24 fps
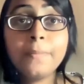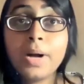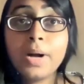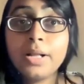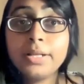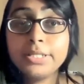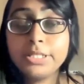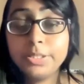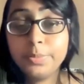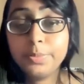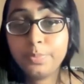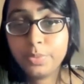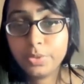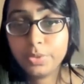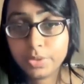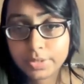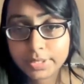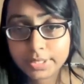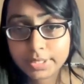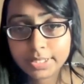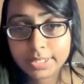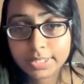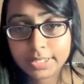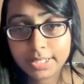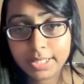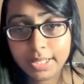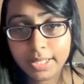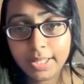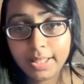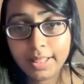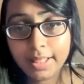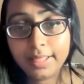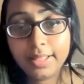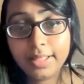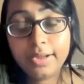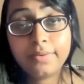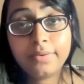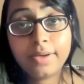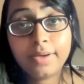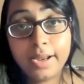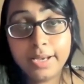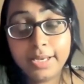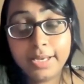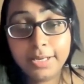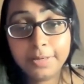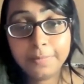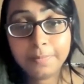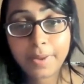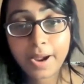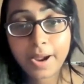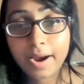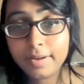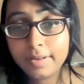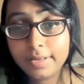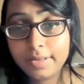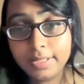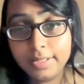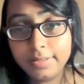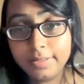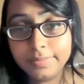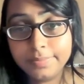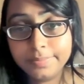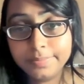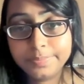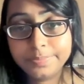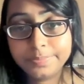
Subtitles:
multiprocessing, they run in parallel.